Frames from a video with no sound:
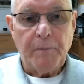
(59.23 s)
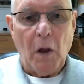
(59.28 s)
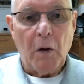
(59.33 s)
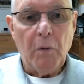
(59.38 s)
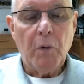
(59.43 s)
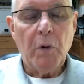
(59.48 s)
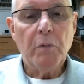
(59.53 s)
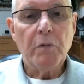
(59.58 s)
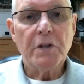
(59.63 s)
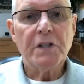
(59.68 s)

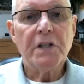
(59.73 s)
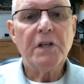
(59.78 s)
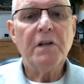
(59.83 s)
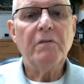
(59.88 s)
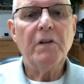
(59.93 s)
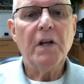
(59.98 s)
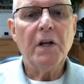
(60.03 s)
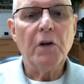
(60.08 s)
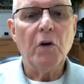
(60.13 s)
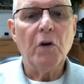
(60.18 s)
We
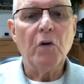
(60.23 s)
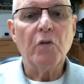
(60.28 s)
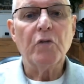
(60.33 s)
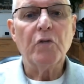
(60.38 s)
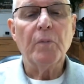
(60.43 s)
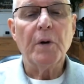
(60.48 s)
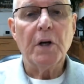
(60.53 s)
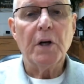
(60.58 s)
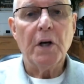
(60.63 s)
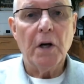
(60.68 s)
received a note
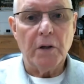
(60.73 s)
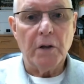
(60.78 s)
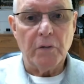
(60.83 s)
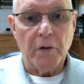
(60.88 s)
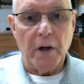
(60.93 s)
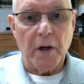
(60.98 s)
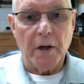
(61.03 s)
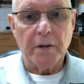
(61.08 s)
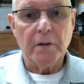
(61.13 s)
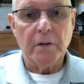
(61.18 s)
from a
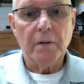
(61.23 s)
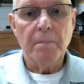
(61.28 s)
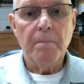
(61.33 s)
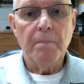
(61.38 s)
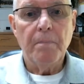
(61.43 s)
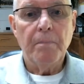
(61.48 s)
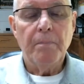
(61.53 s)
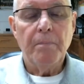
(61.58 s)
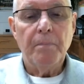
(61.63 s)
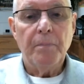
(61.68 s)
contractor
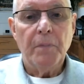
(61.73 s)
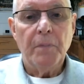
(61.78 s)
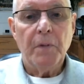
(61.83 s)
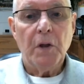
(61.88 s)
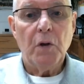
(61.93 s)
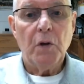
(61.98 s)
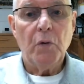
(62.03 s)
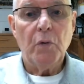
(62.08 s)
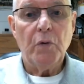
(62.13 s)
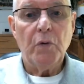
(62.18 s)

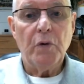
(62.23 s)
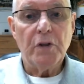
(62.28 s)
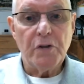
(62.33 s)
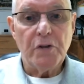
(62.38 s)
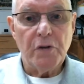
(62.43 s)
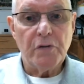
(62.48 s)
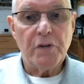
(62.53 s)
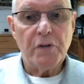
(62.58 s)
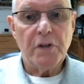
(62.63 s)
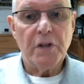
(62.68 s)
who is
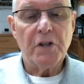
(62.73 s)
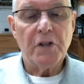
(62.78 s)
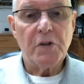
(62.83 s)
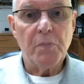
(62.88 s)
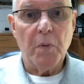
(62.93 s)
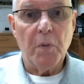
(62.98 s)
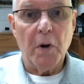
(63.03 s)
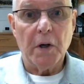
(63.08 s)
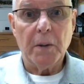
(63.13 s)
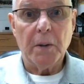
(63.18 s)
using his
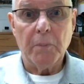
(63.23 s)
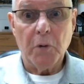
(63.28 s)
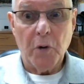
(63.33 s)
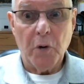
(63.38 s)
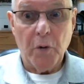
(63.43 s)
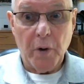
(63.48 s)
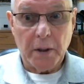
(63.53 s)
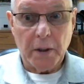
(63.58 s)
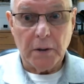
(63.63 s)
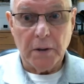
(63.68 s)
markup
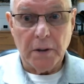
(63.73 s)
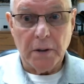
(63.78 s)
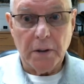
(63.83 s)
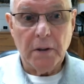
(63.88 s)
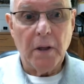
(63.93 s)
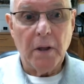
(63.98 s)
correctly